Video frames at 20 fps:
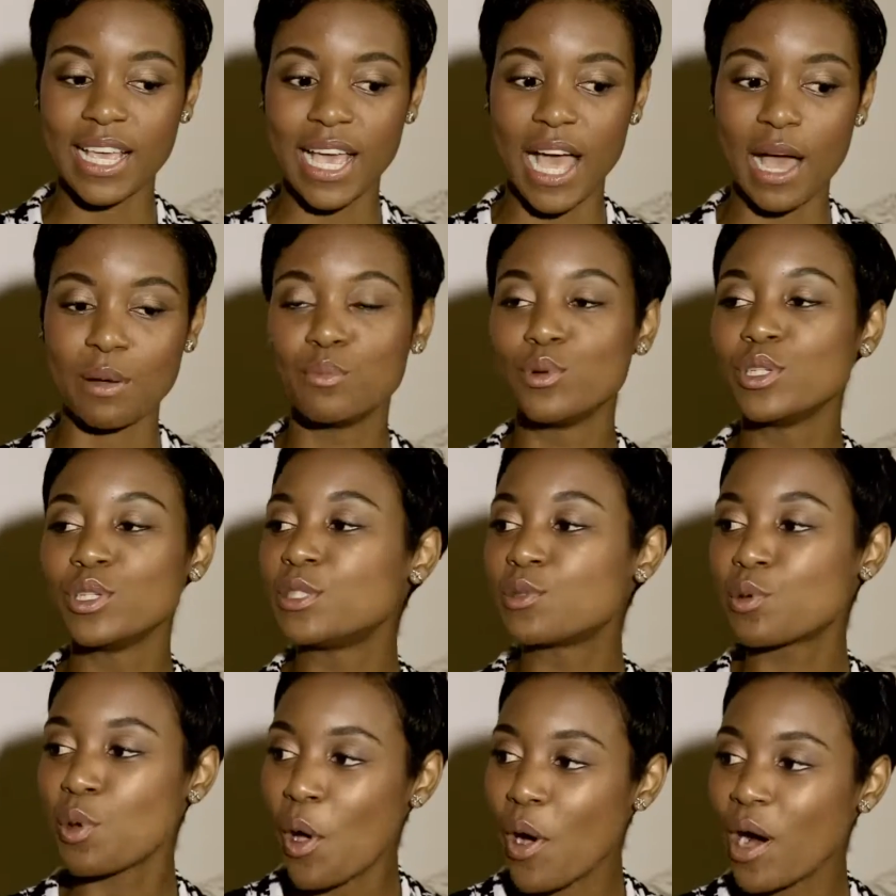like I'm
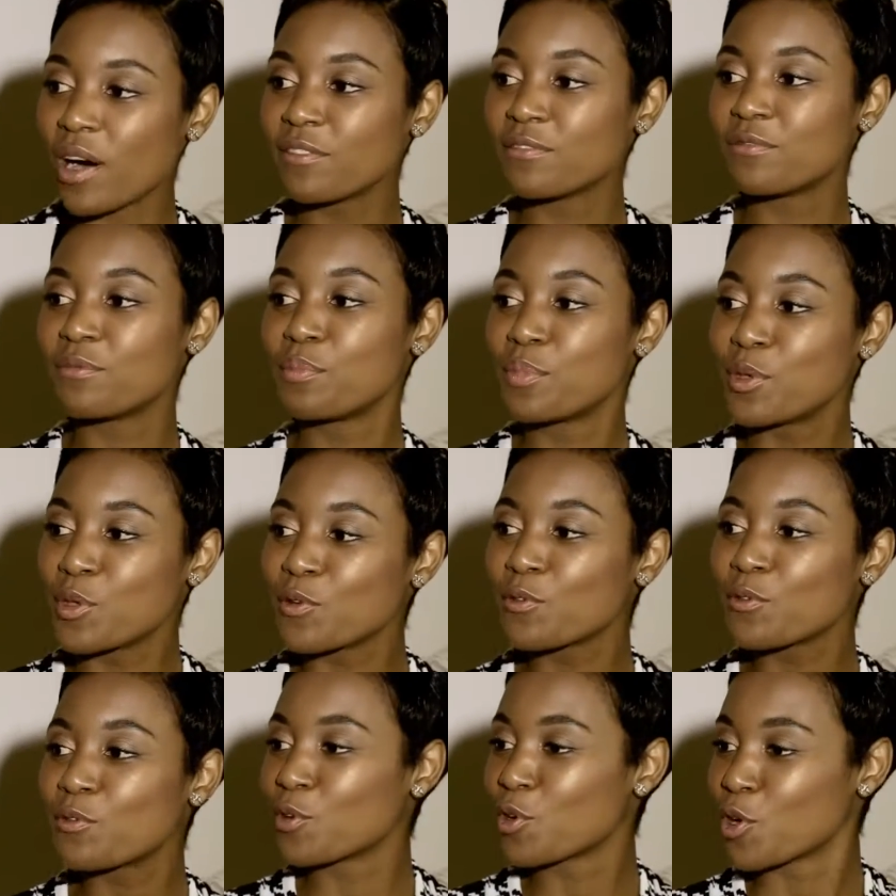with 12
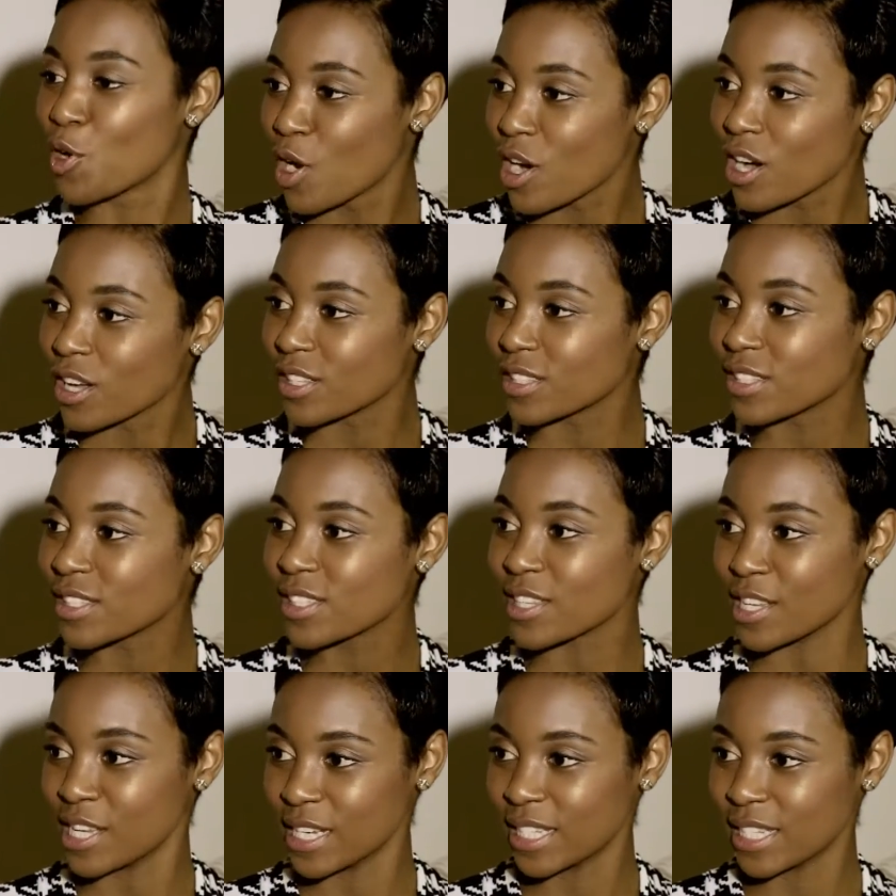beautiful
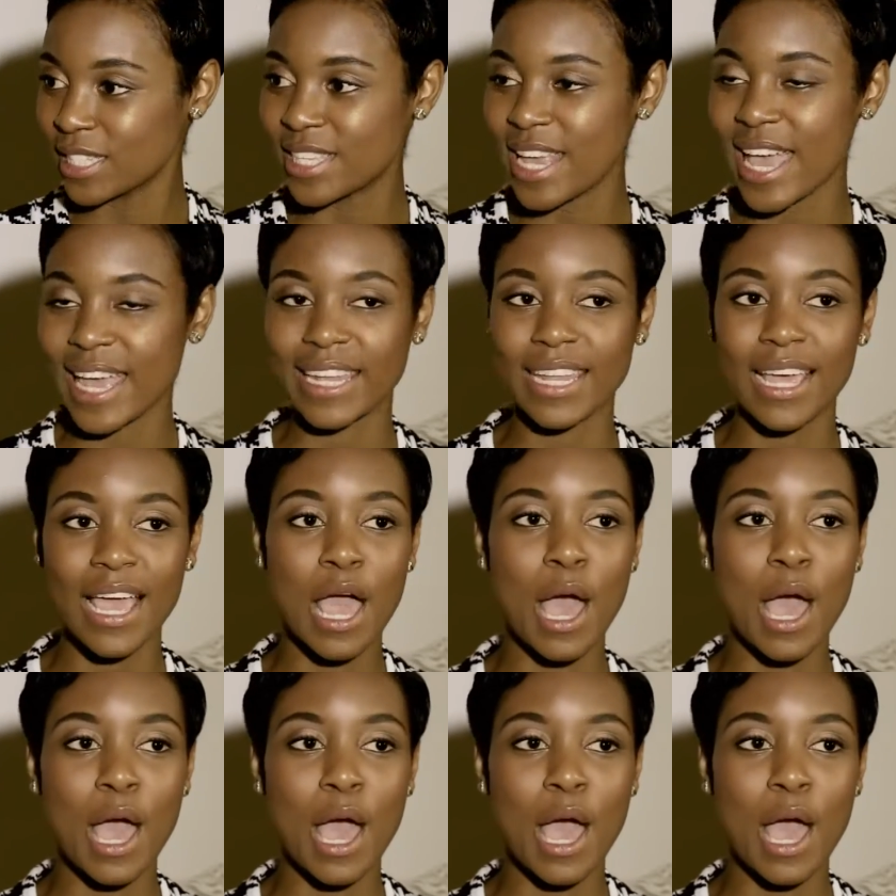girls, you understand?